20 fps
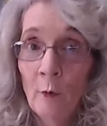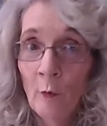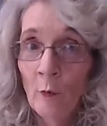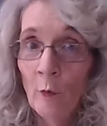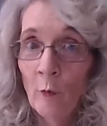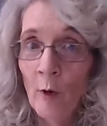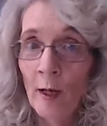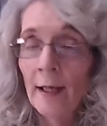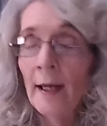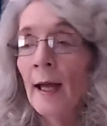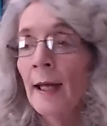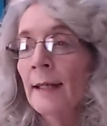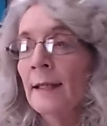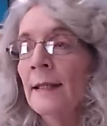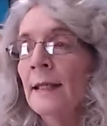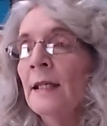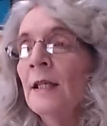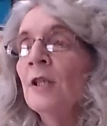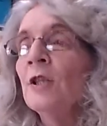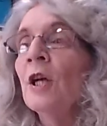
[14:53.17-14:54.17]
what I
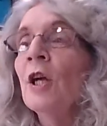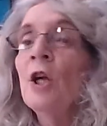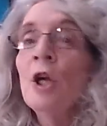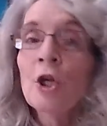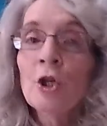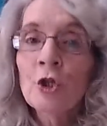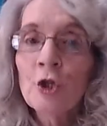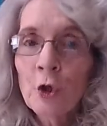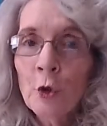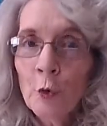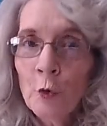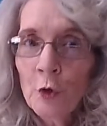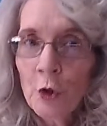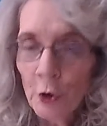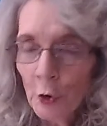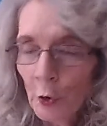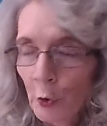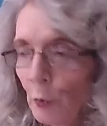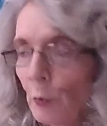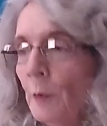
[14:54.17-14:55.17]
need to
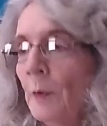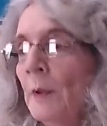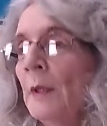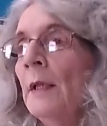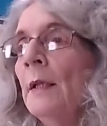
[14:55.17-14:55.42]
do.